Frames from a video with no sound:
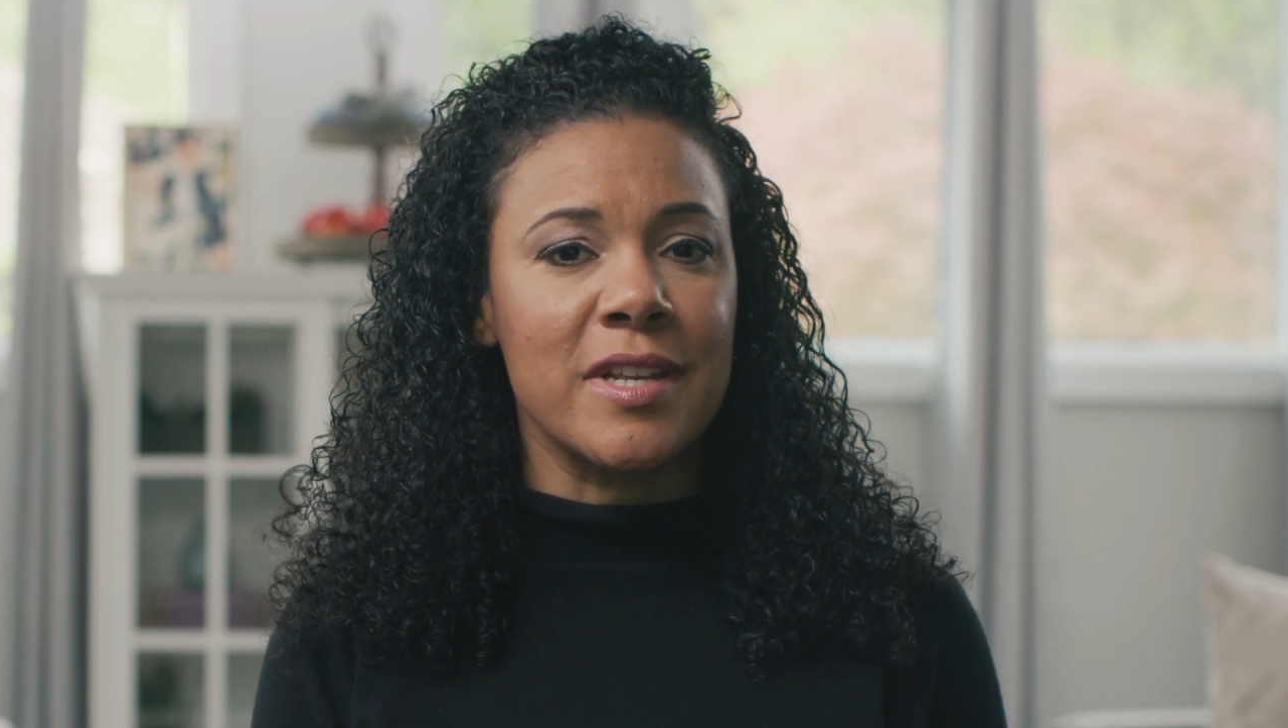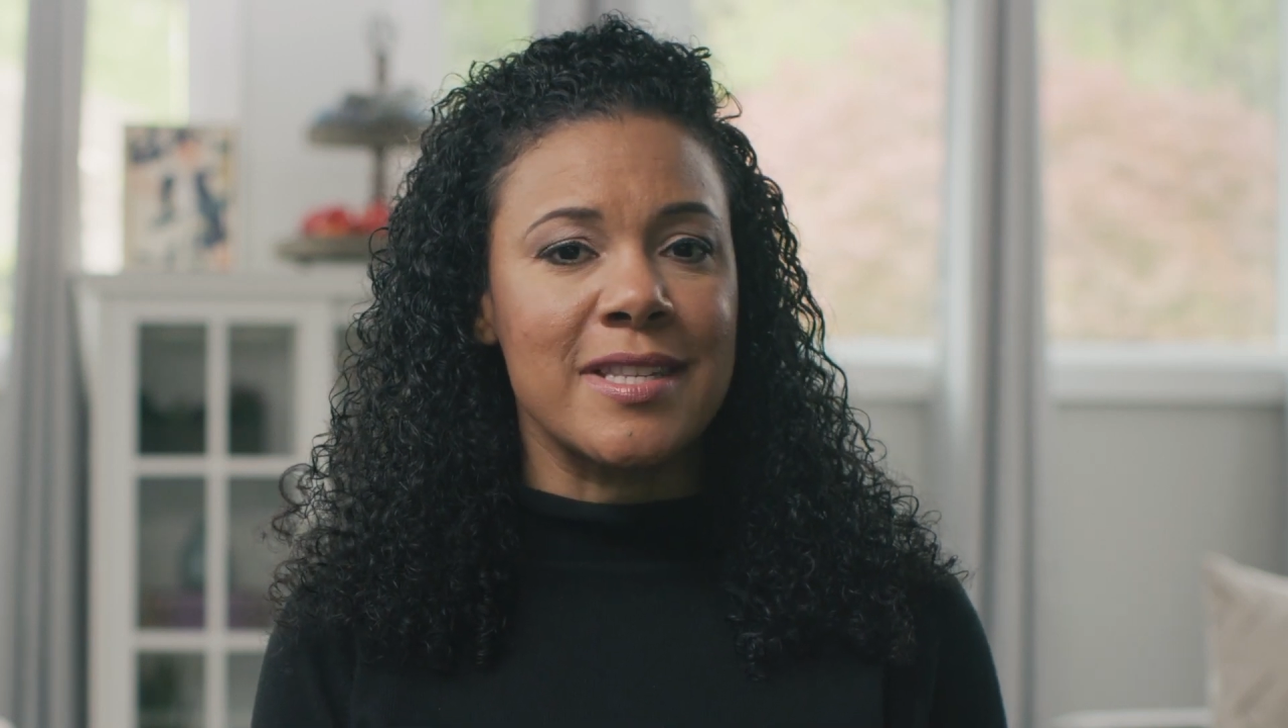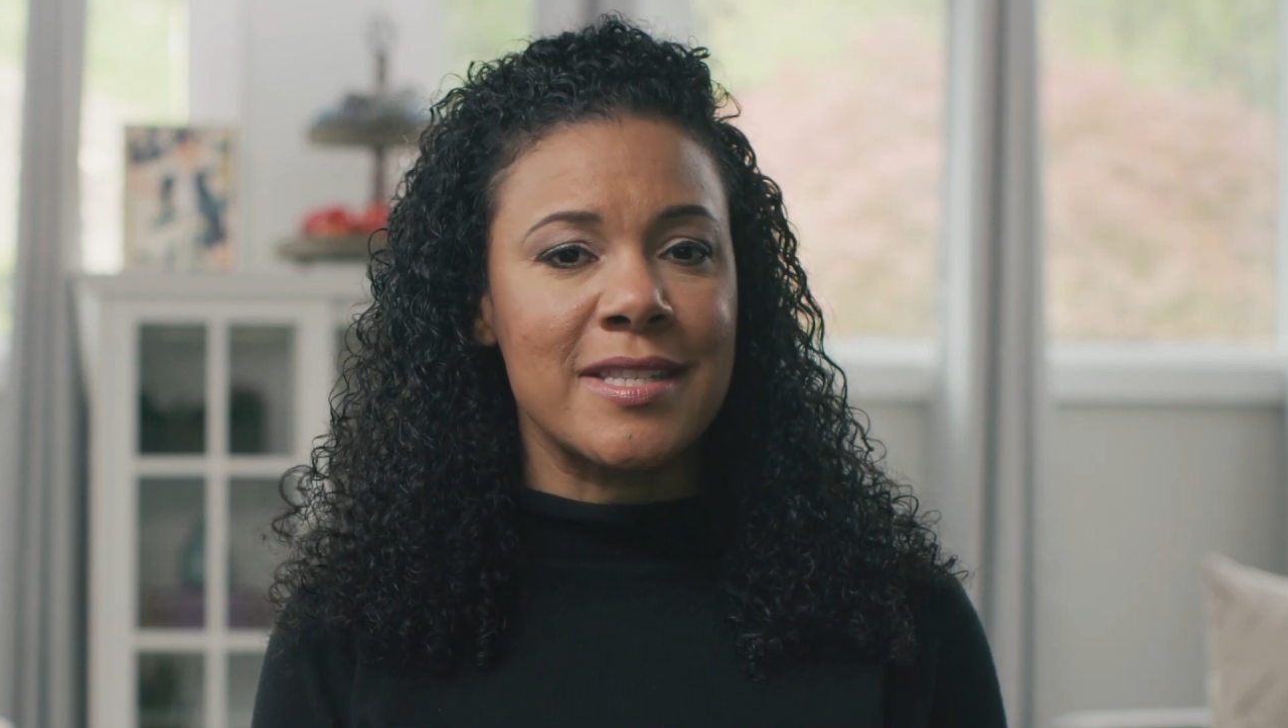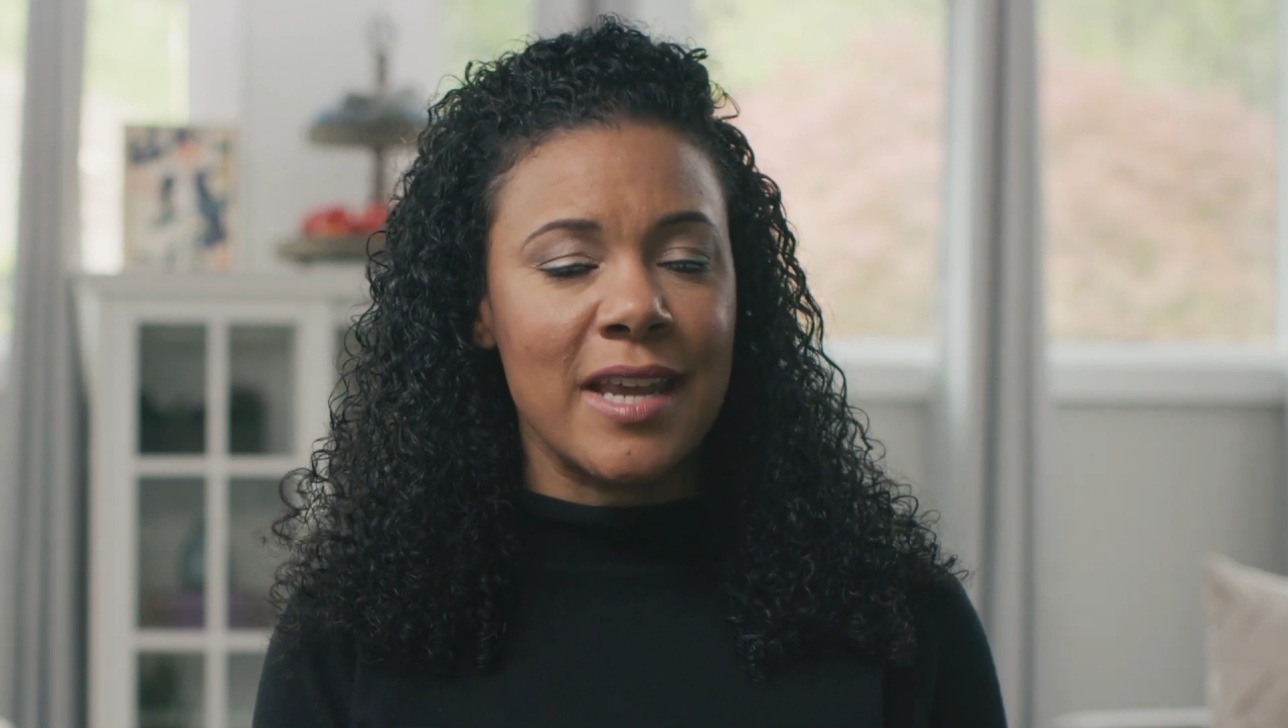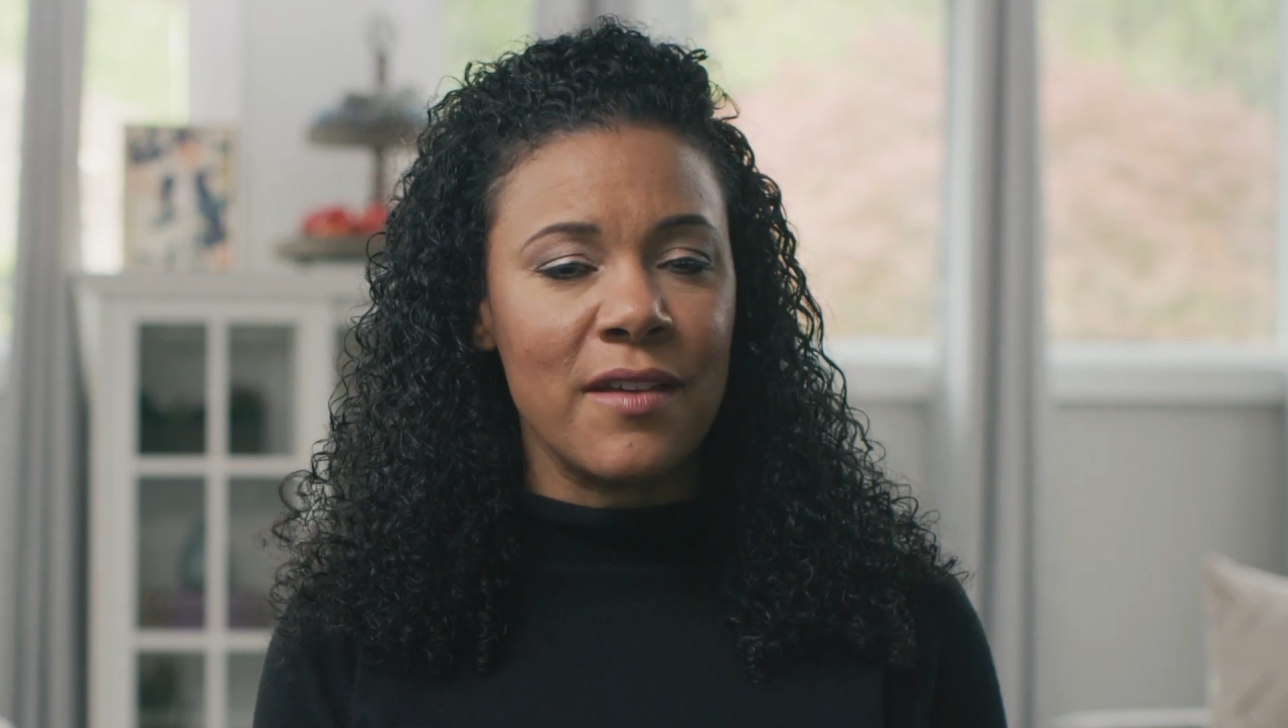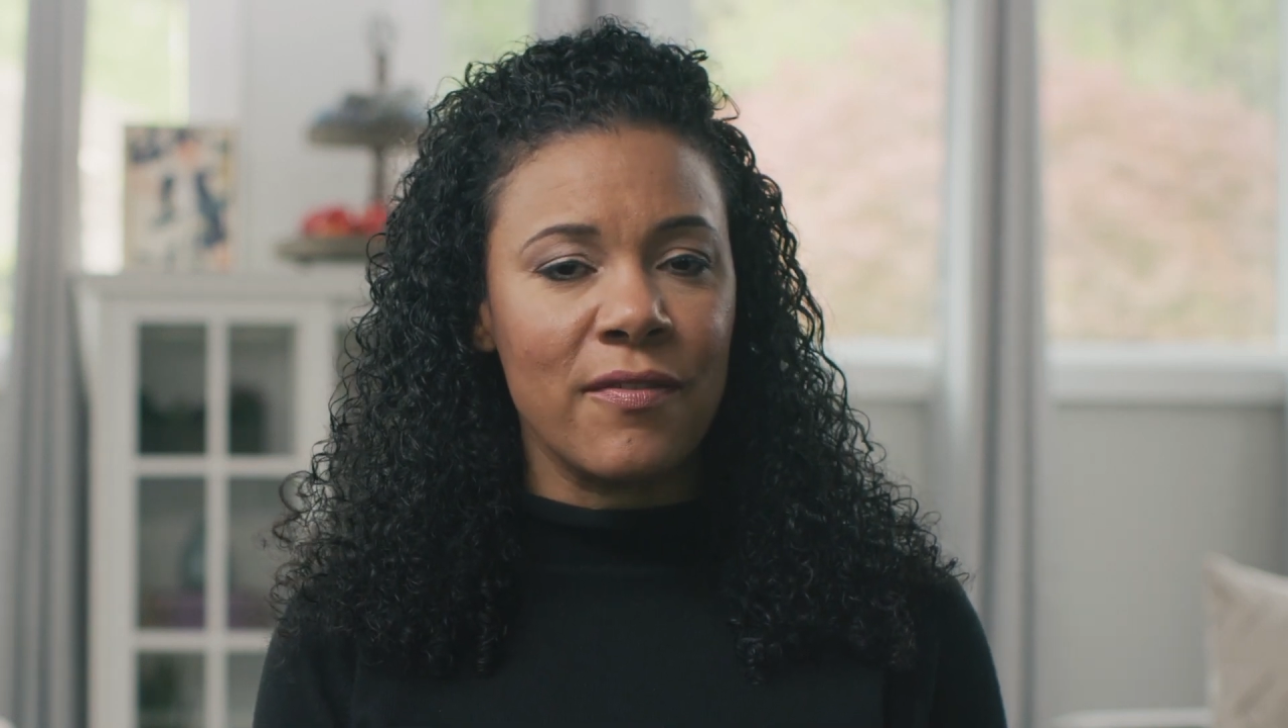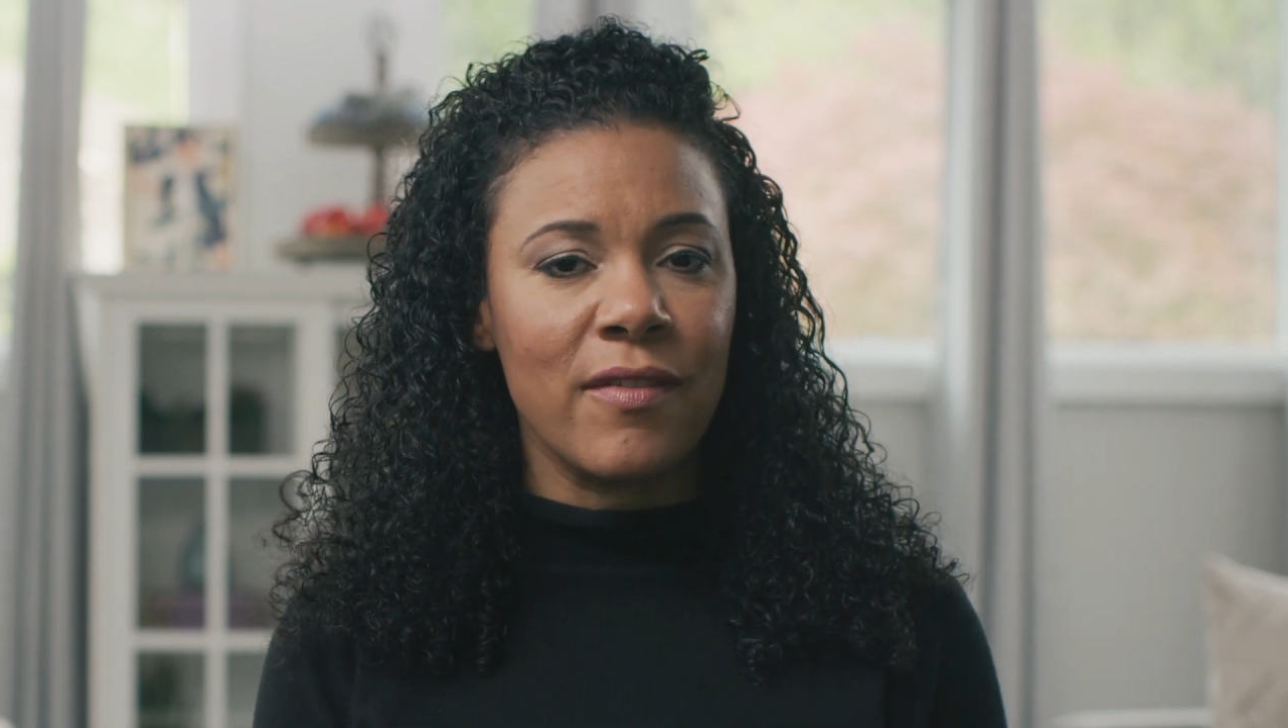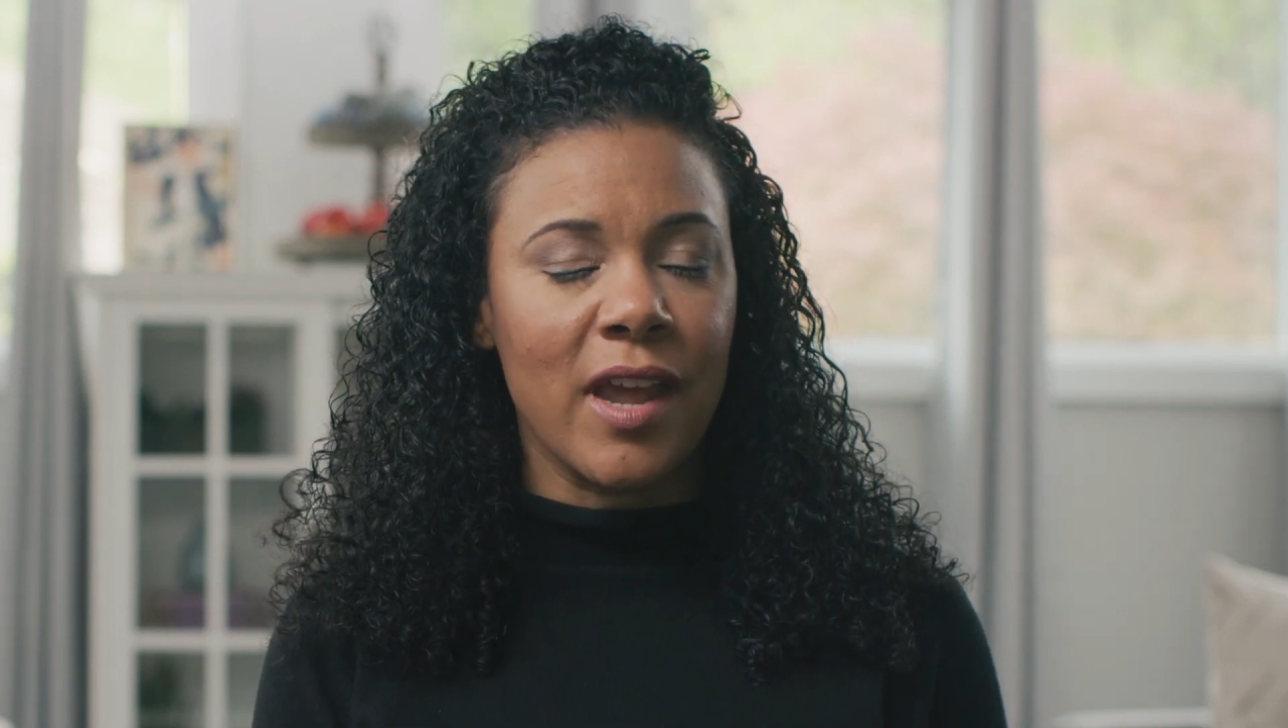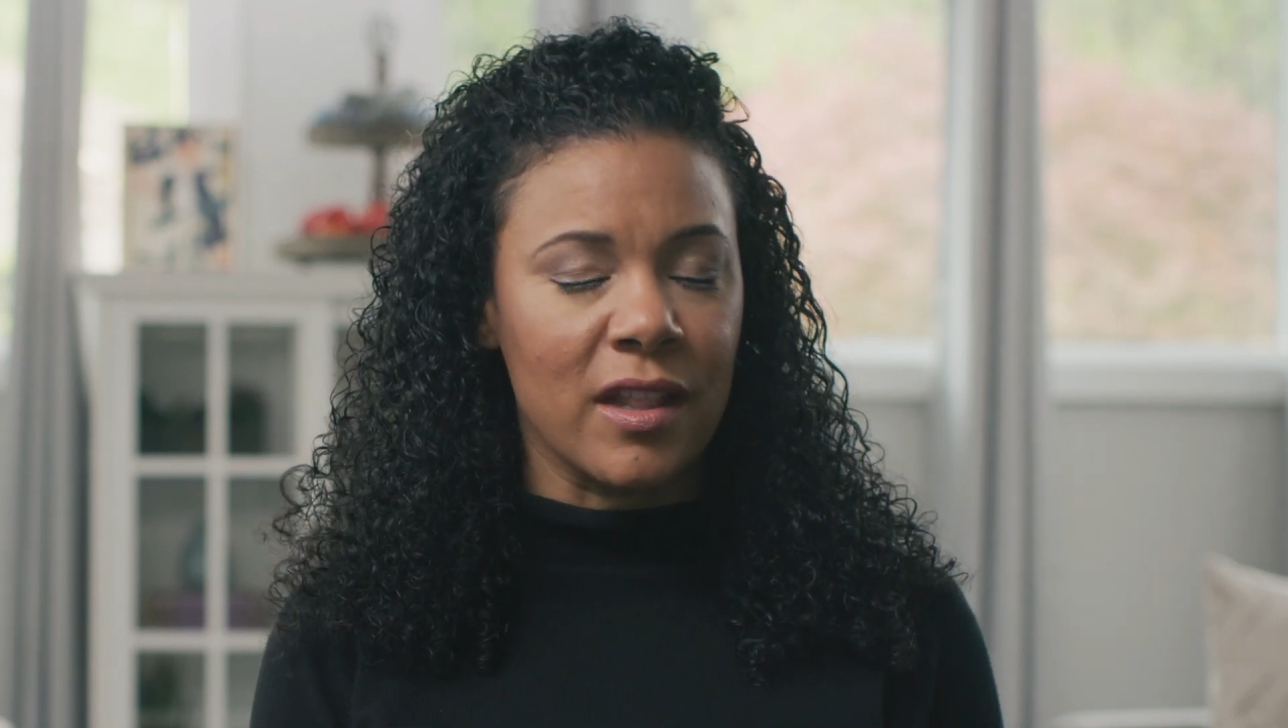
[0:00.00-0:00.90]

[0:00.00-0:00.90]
a safe